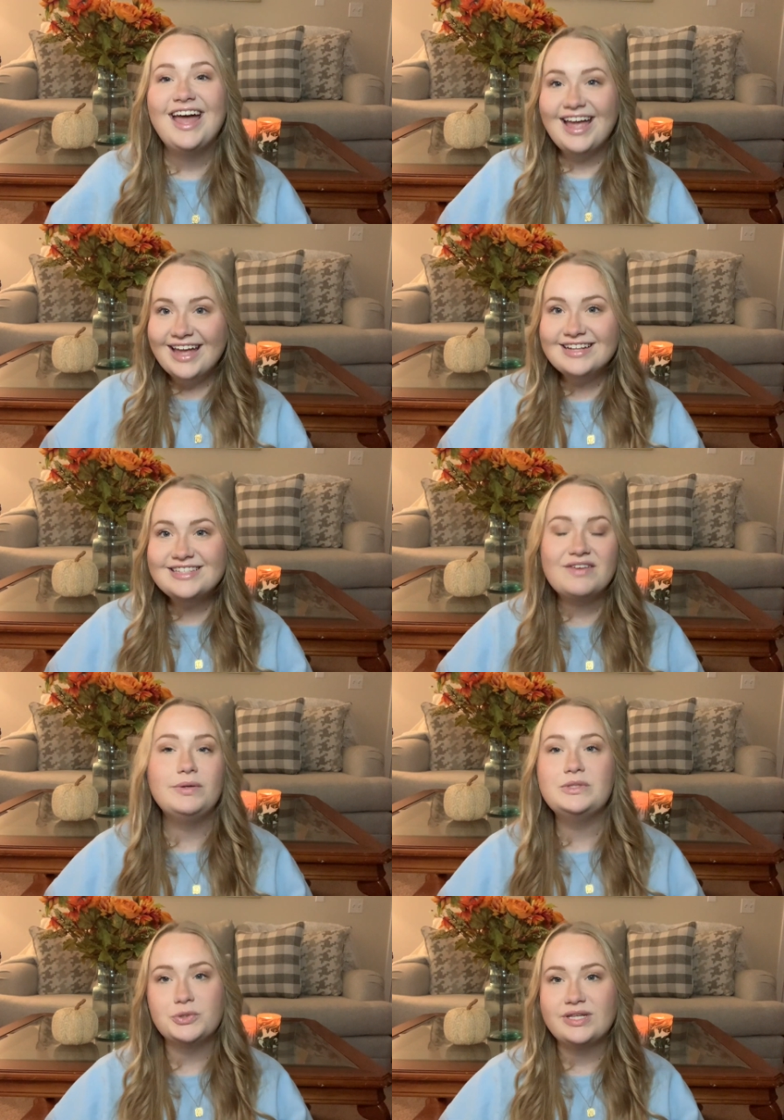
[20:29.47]
And if
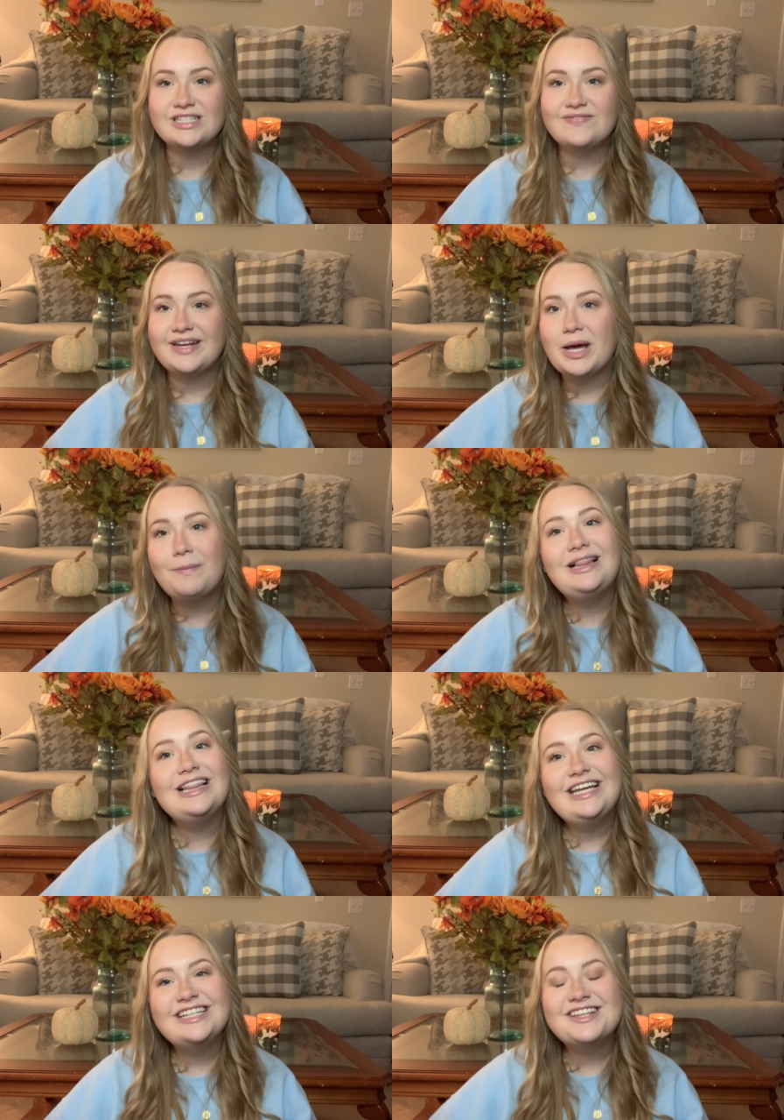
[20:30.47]
you enjoyed this video,
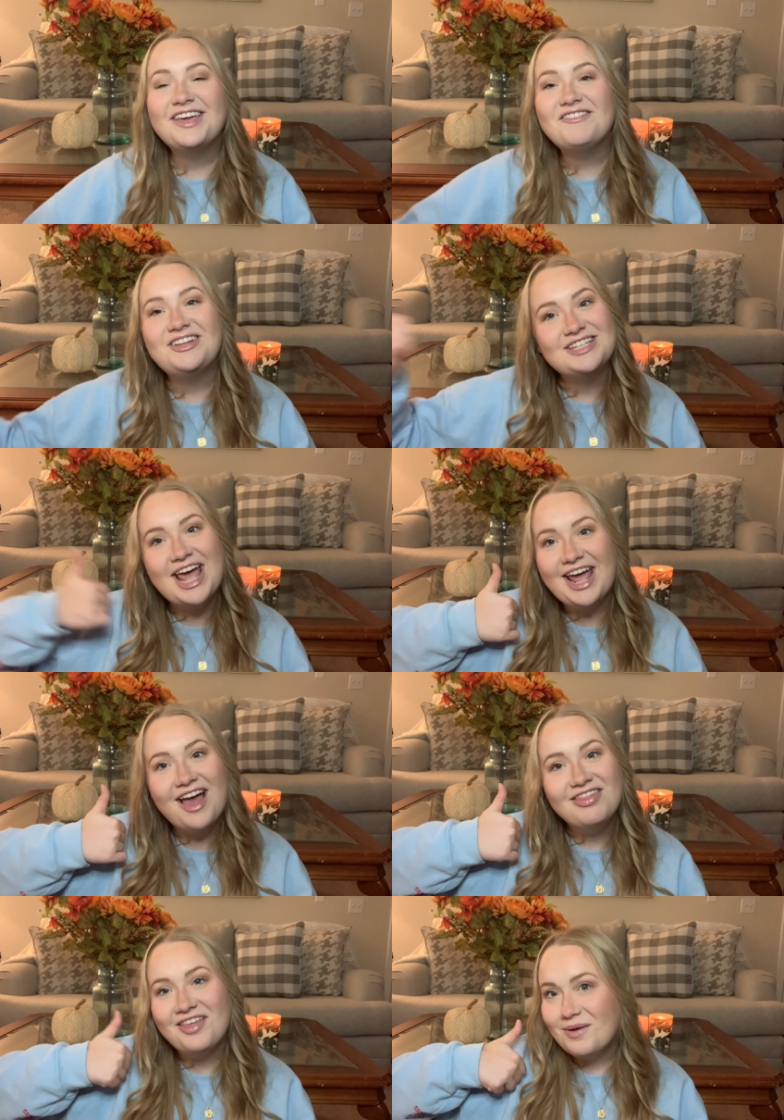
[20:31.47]
please give it a
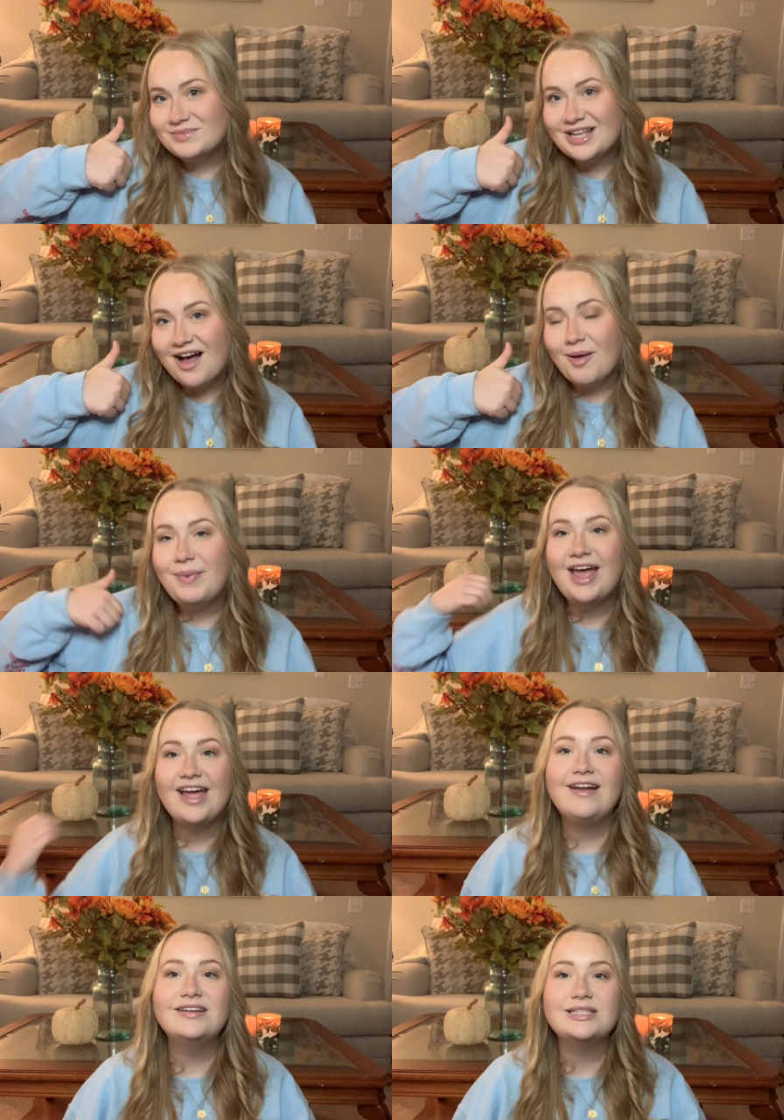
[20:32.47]
thumbs up
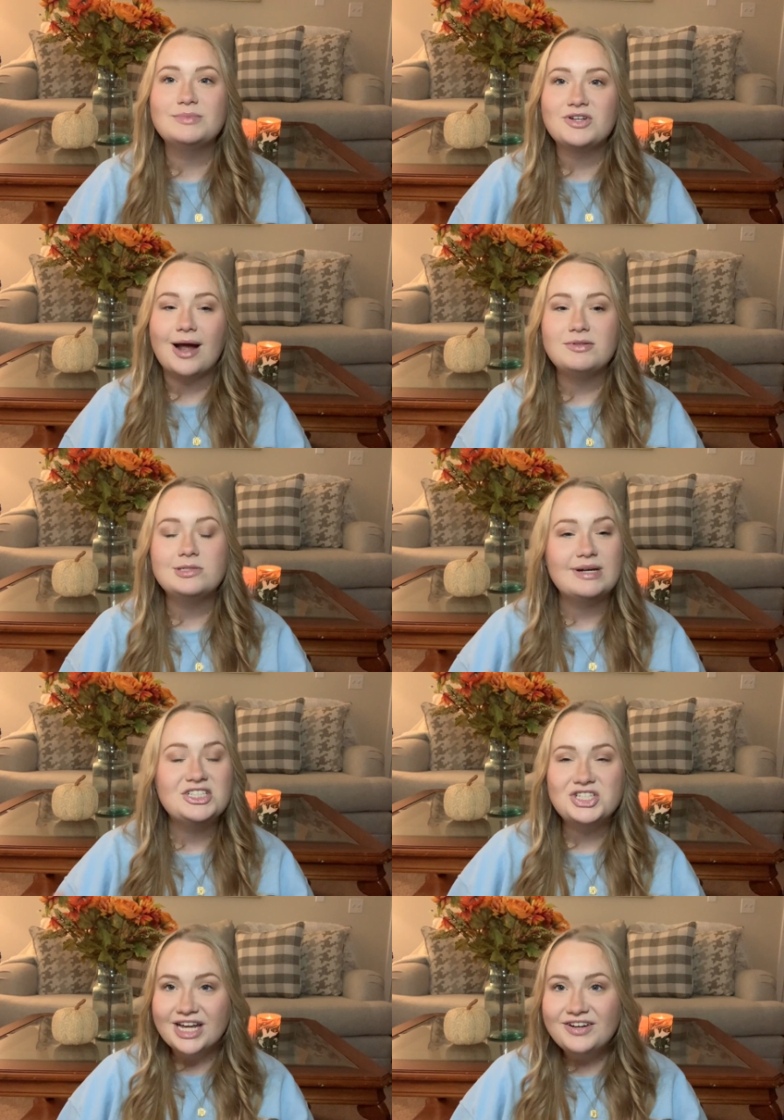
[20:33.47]
and subscribe to my
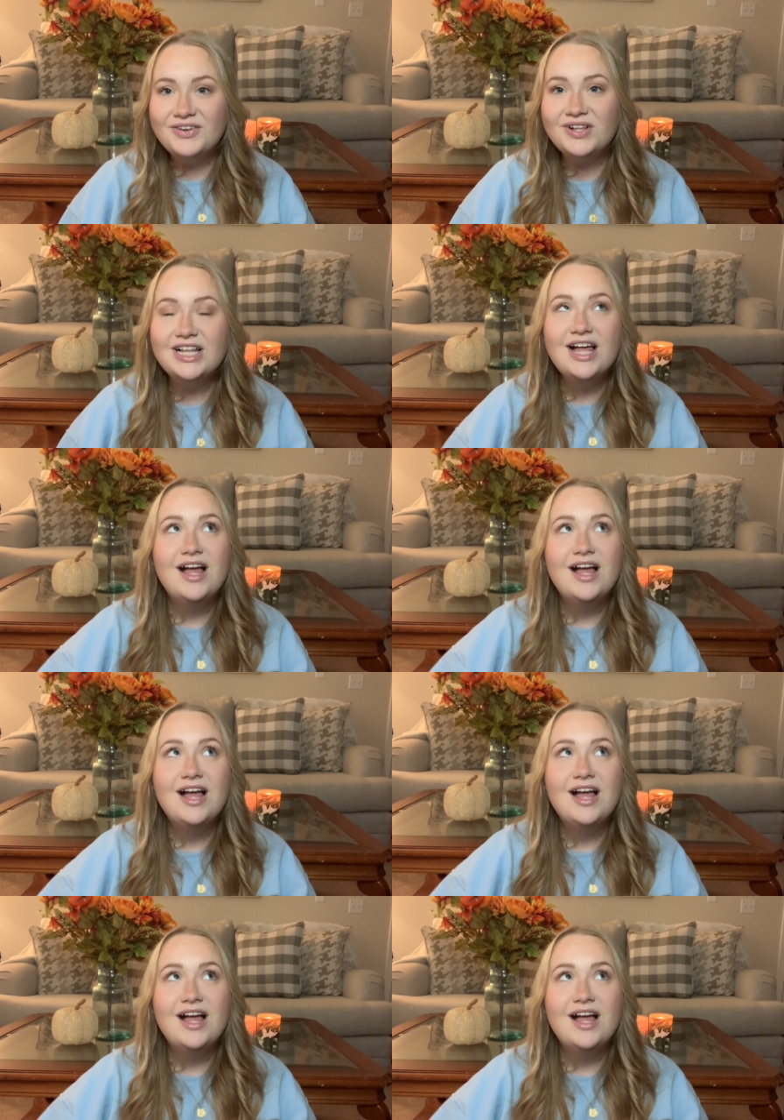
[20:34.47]
channel,